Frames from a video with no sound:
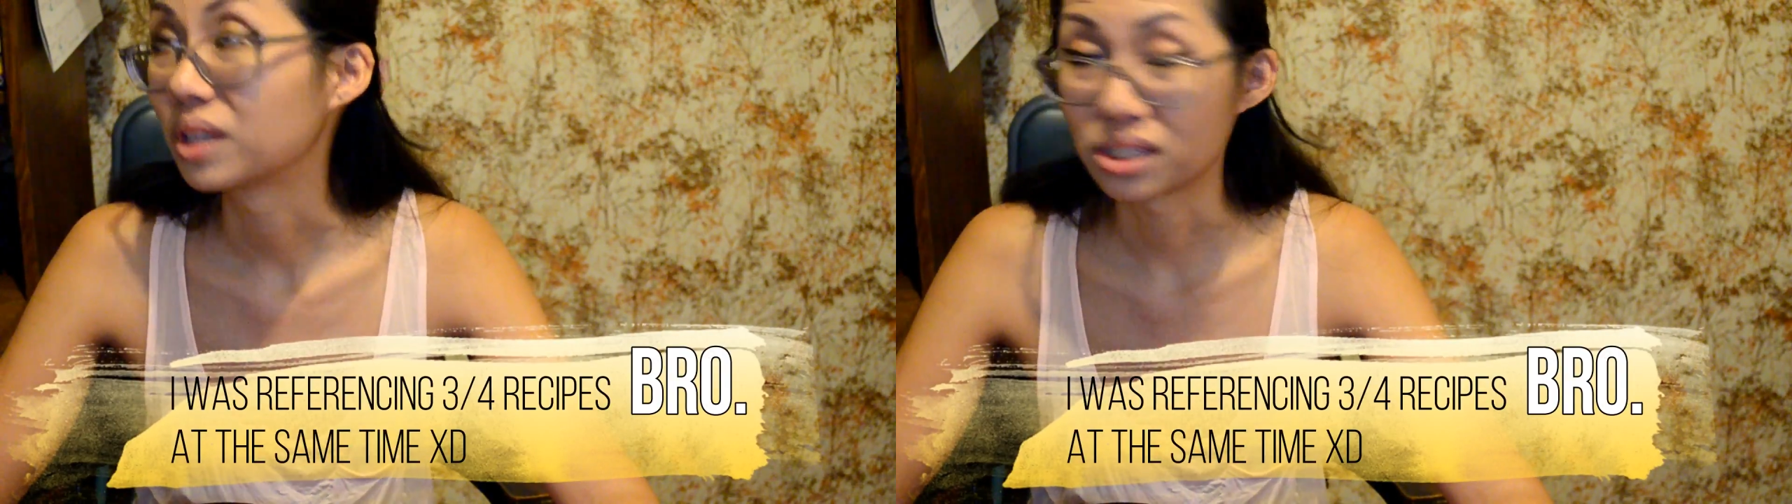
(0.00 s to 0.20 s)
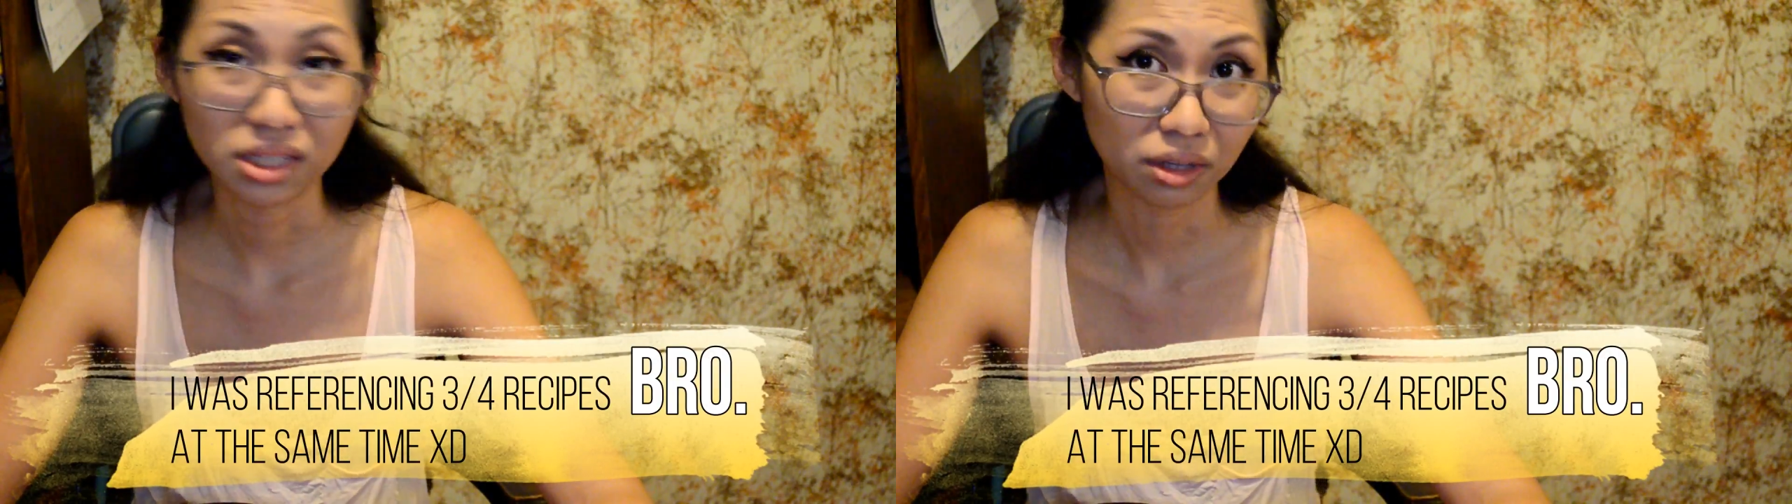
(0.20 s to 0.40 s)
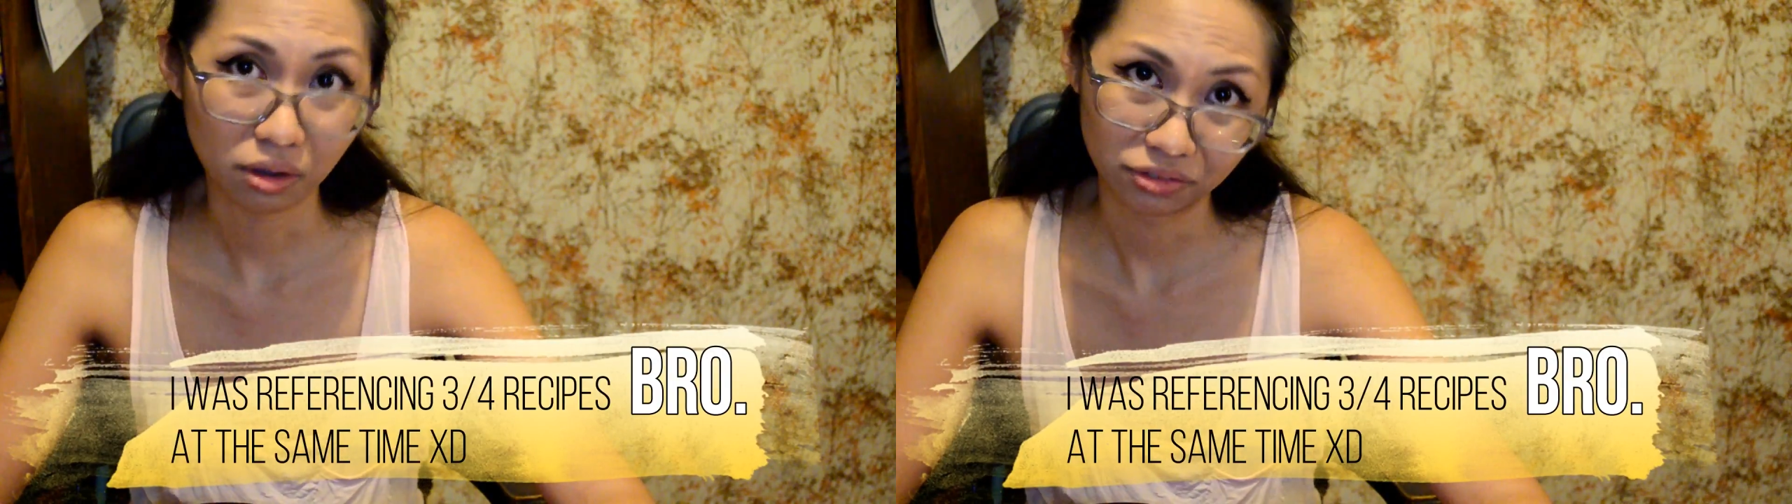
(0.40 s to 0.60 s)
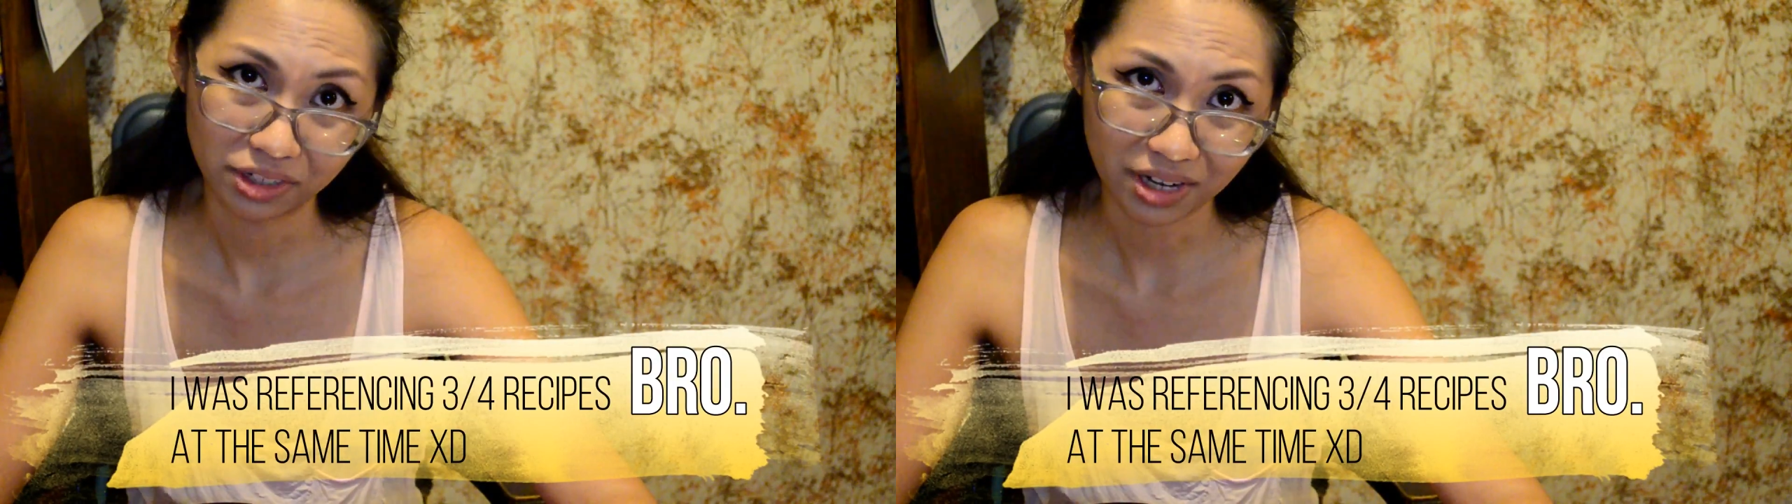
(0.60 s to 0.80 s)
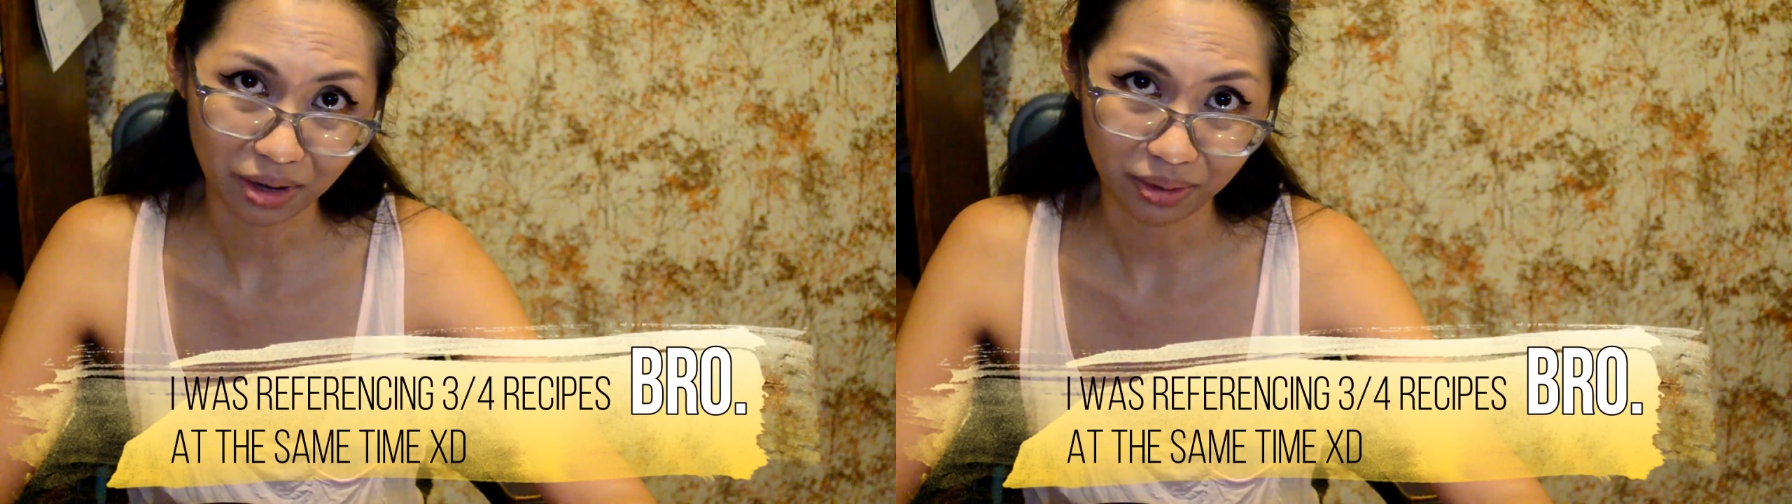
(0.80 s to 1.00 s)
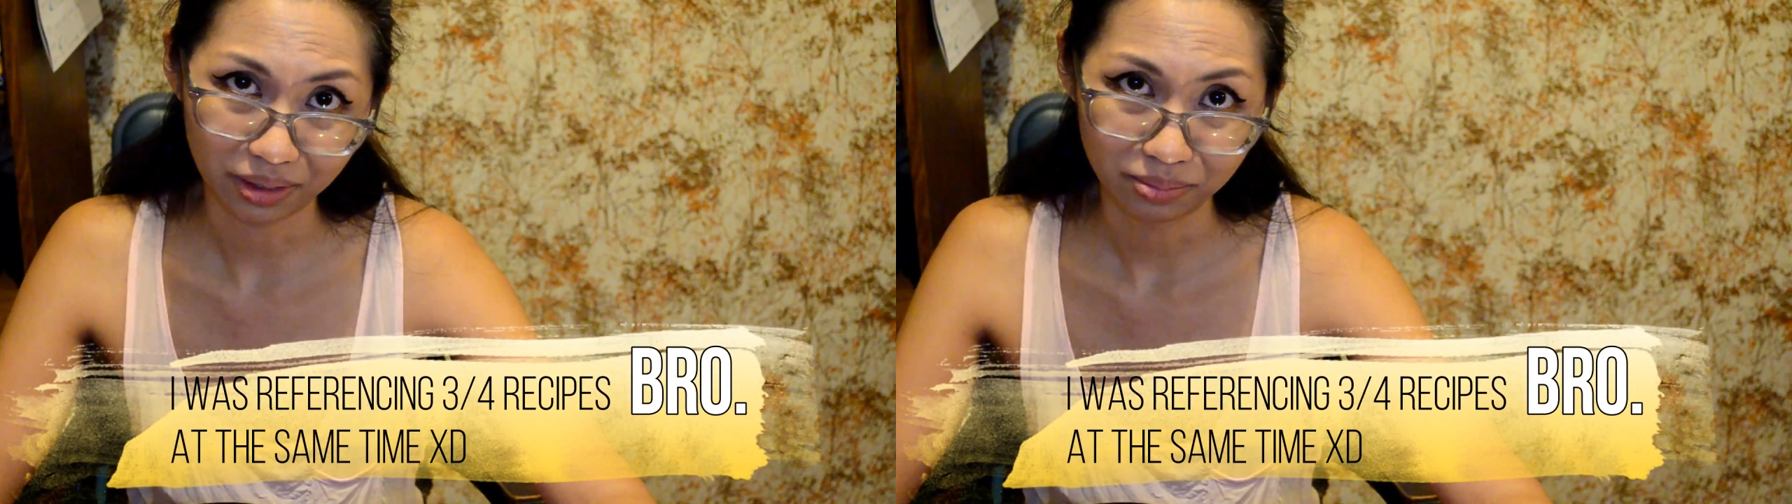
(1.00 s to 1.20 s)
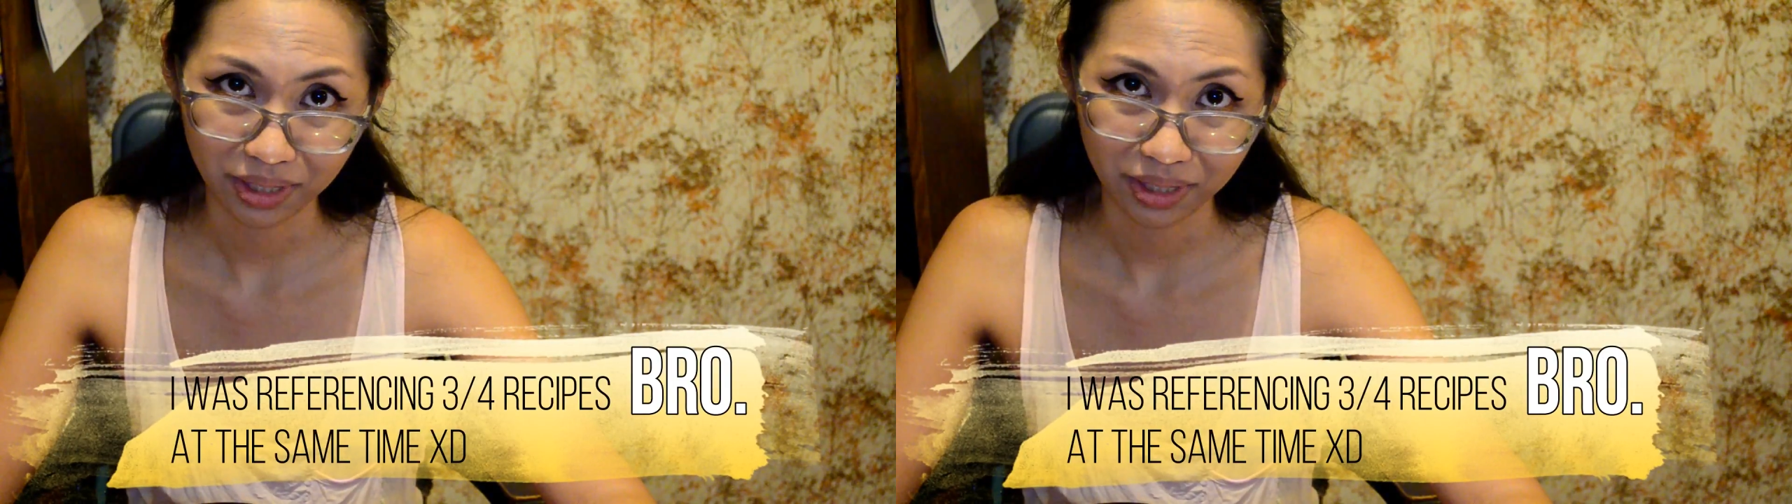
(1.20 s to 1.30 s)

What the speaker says: it took over an hour